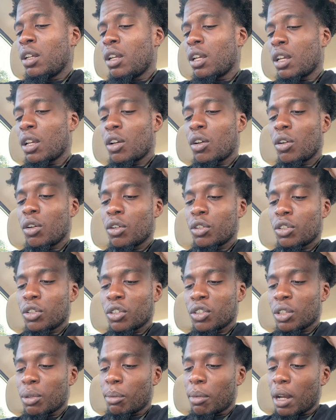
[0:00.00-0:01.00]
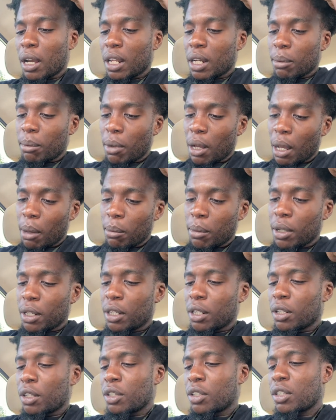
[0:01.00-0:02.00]
and cultures abided by
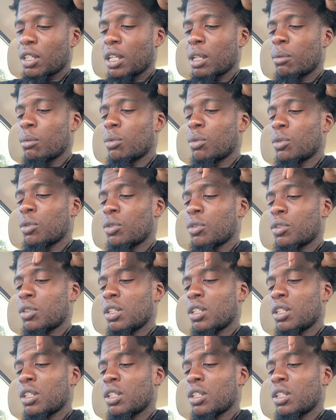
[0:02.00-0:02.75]
many of the same rules.